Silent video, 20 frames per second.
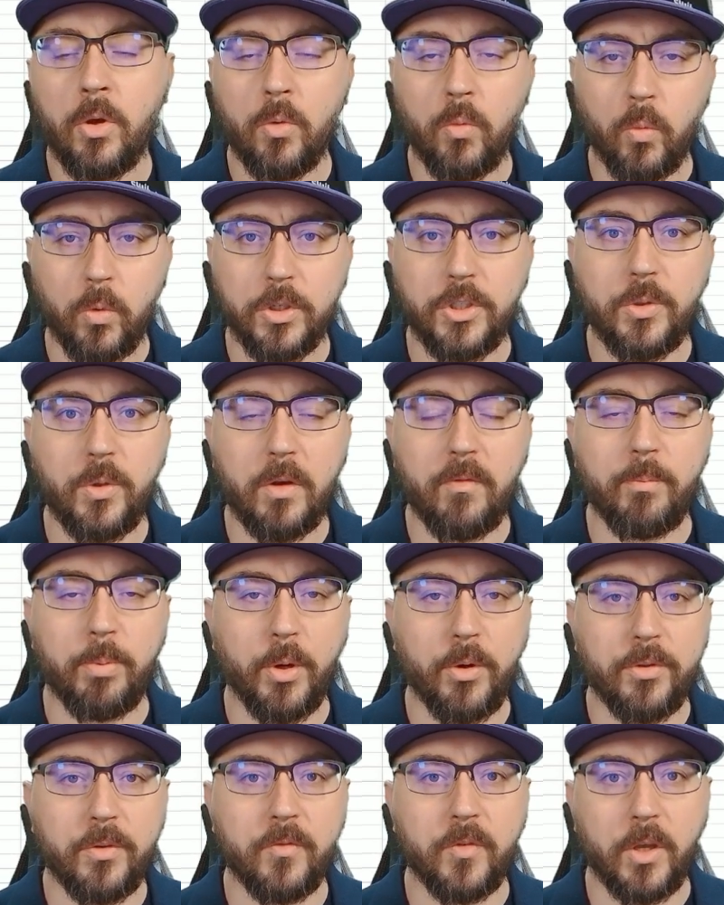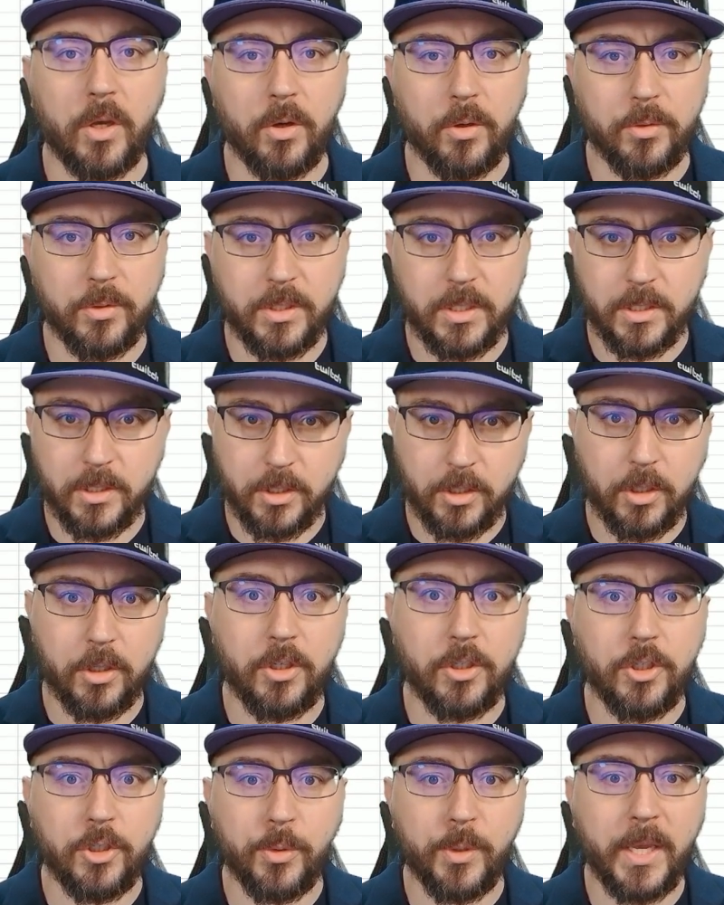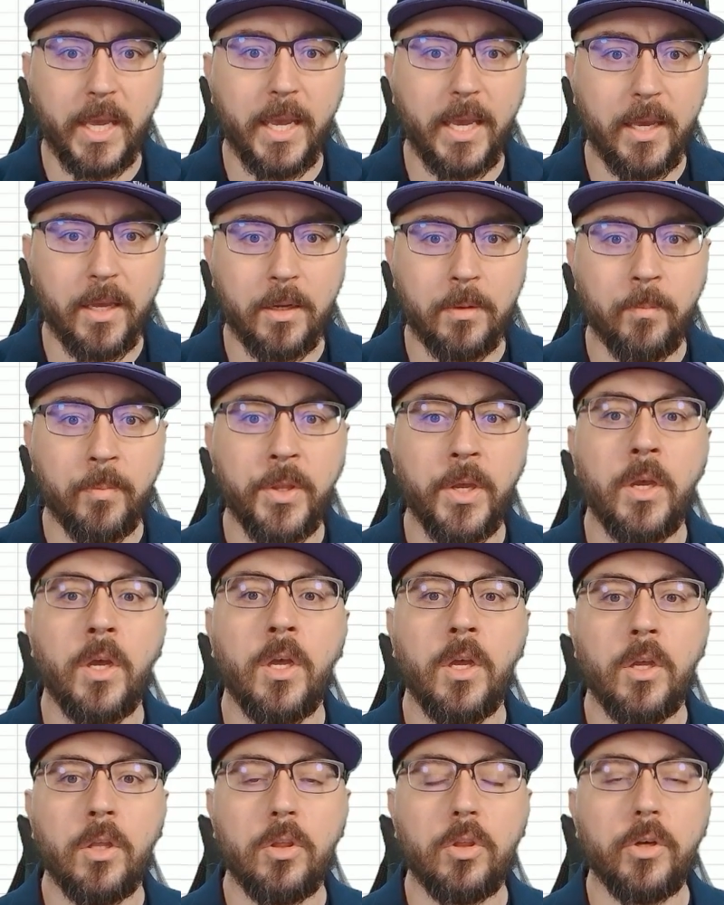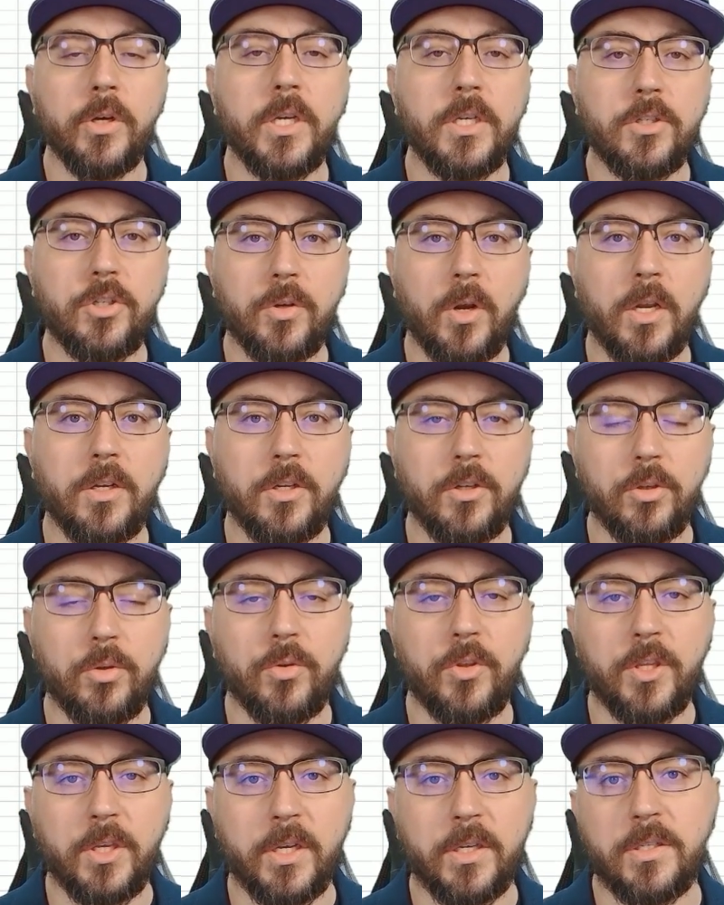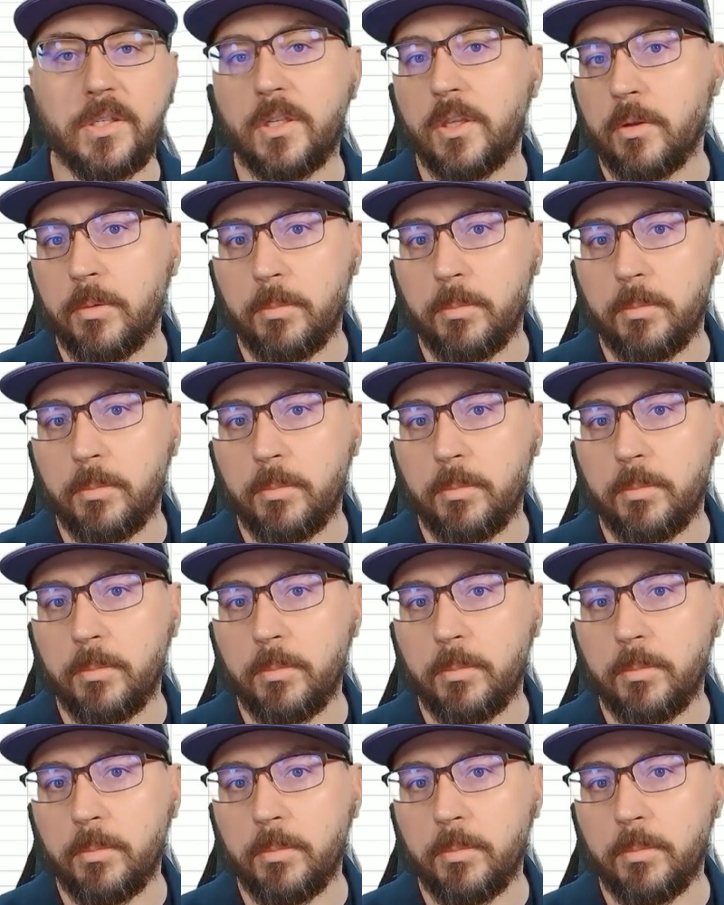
Once you have both of those as good as you can, look at trying to do things in the